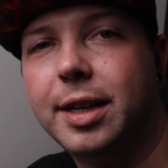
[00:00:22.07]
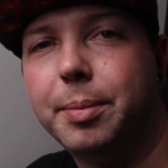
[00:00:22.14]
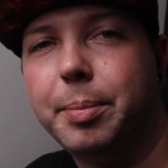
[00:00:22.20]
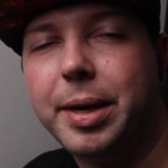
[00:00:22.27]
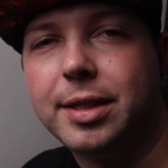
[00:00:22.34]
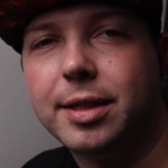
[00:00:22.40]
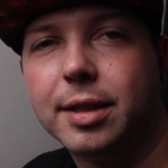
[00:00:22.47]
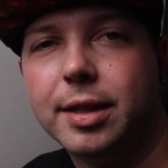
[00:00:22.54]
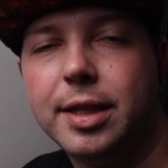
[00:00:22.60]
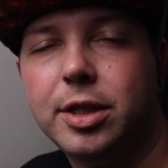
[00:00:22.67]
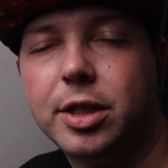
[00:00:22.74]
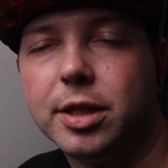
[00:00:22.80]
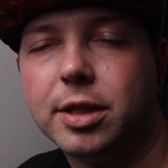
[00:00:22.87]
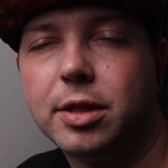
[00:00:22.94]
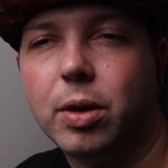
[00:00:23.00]
basically
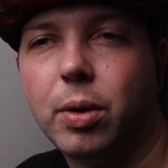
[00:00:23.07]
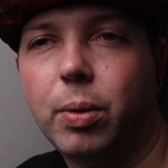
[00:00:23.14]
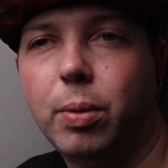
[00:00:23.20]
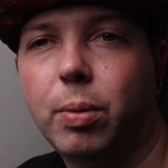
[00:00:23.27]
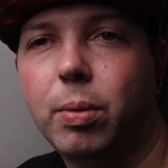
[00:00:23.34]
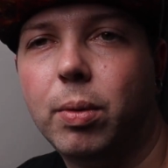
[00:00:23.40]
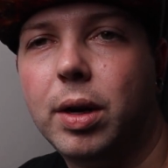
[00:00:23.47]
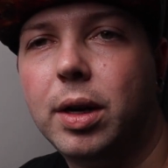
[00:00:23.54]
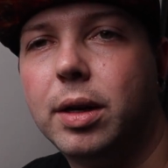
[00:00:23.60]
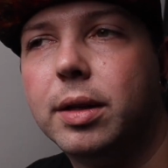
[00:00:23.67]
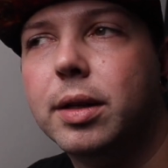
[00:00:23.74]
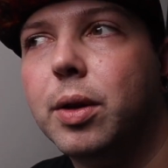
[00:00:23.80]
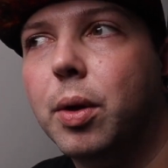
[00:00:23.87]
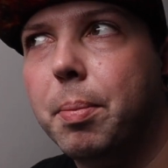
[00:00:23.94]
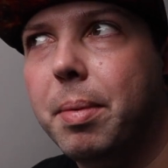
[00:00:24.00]
just so
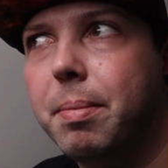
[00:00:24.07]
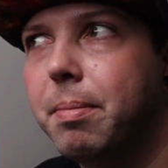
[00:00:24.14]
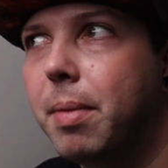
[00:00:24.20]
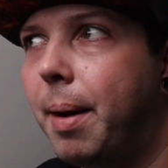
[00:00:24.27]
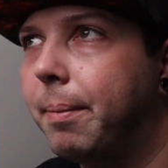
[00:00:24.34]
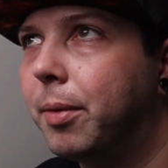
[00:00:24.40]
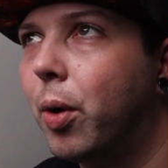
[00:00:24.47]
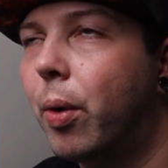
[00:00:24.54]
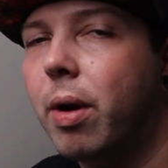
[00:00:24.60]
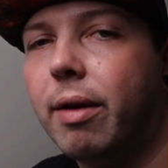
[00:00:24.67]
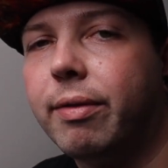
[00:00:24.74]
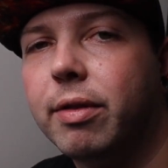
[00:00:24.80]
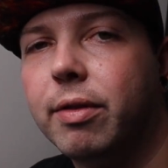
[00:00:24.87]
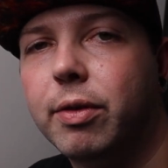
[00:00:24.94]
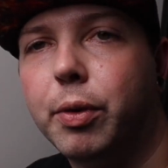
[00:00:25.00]
I'm going
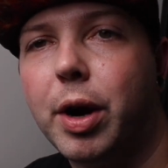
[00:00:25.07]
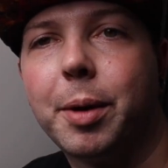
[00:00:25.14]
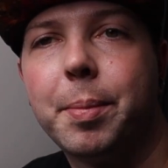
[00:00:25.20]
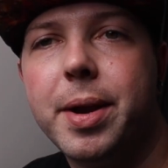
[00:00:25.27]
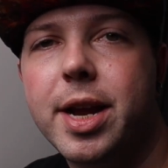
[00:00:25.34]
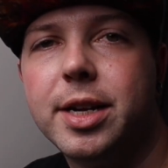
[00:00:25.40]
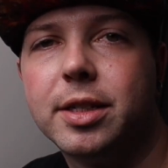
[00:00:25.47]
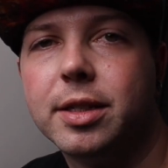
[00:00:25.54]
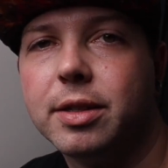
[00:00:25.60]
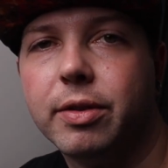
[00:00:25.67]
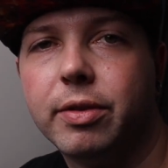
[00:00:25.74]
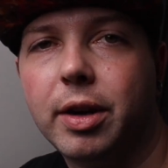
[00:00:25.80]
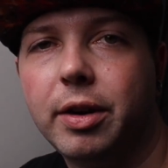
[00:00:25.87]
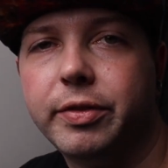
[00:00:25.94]
off of the recommendations of